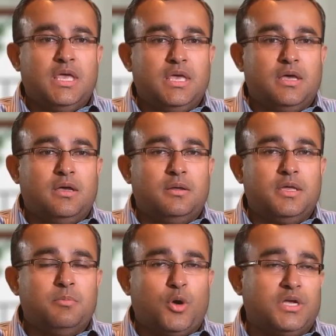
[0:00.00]

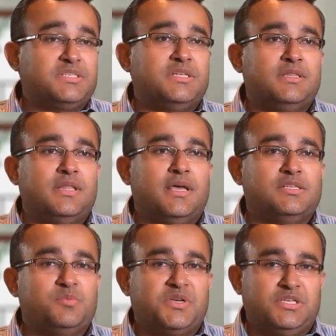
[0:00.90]
in Boston
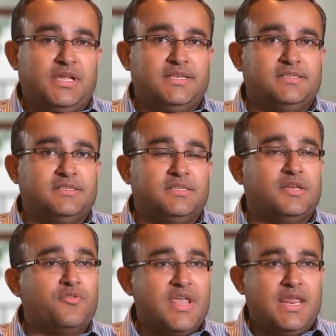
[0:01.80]
that specializes in
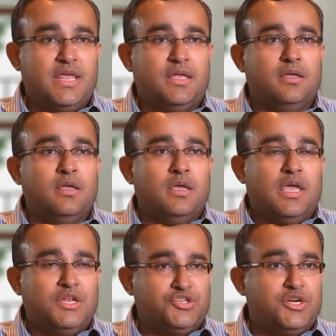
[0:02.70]
creating
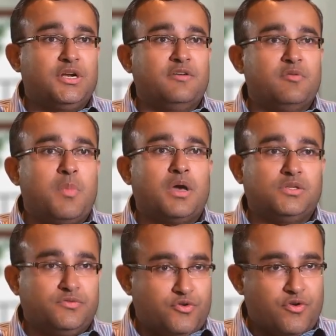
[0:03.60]
engineered liver
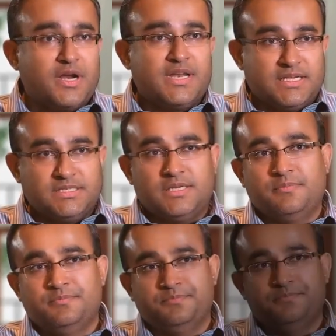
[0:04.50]
models for drug testing.
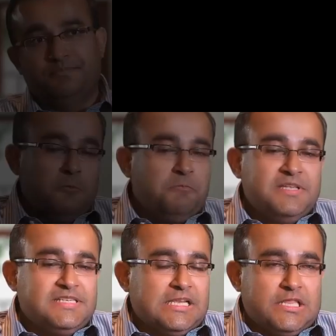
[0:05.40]

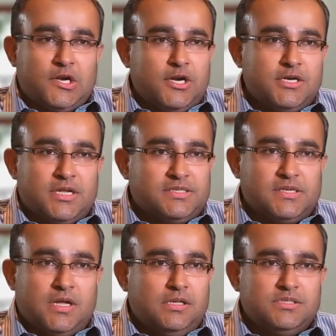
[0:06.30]
Basically, the current
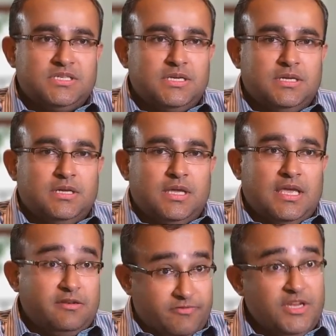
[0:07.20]
toxicology
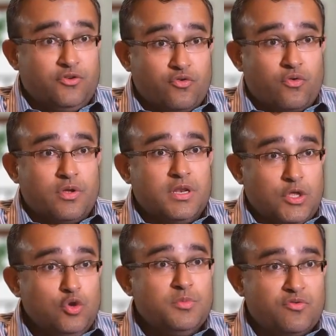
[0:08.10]
in vitro in
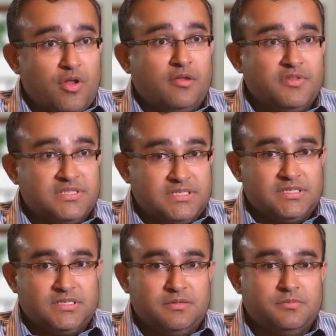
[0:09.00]
human relevant
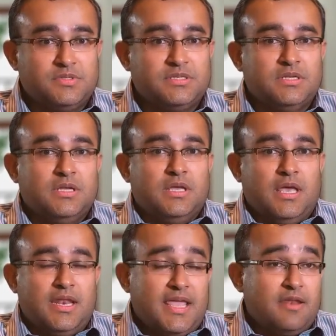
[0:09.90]
systems,
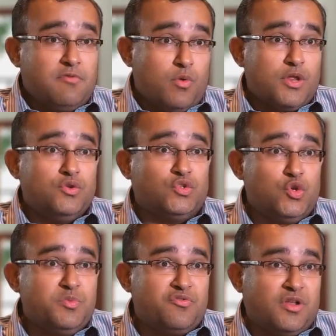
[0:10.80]
and again, we want to use
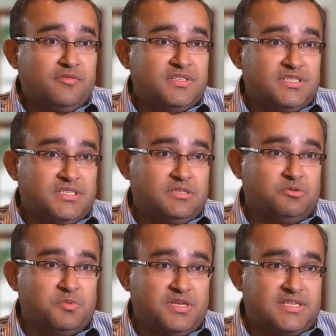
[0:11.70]
human relevant
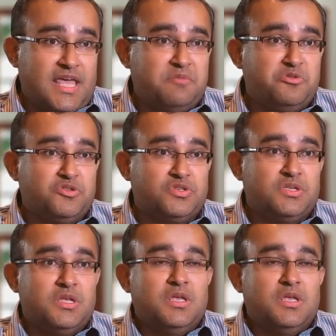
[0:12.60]
systems because animals